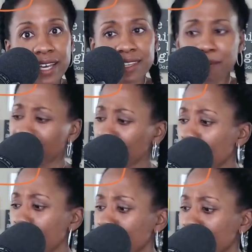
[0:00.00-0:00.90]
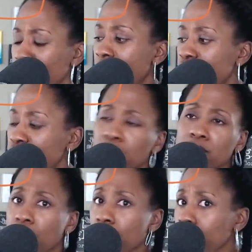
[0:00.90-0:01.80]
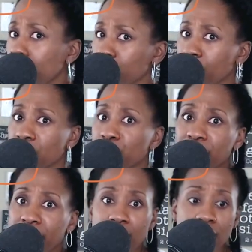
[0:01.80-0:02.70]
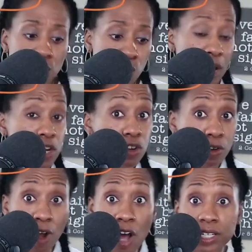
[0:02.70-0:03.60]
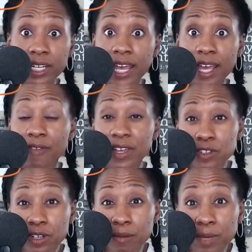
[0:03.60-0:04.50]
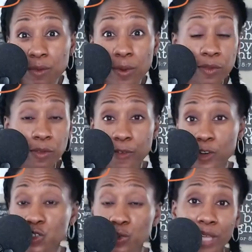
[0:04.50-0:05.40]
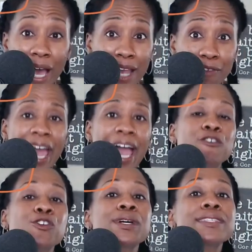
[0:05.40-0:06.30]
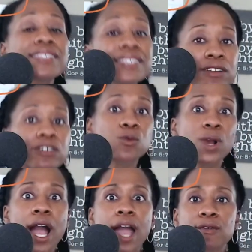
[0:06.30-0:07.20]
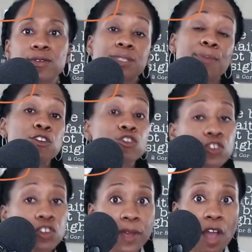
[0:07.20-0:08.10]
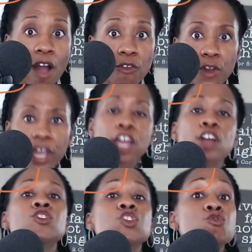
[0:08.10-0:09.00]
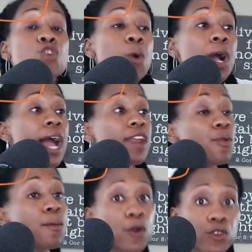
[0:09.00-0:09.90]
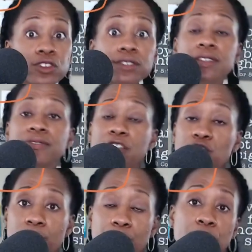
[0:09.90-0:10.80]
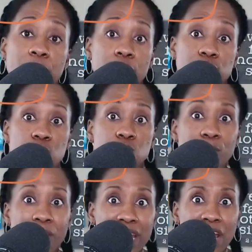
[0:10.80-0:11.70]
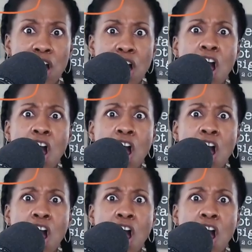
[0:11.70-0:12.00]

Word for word: I mean, I got a question for you. Do you know, do you have any plan on when your holiday events are going to be, whether they're virtual live? Have you considered what kind of specials you're going to be offering? Do you know what kind of promotions and things you're going to be putting on social media?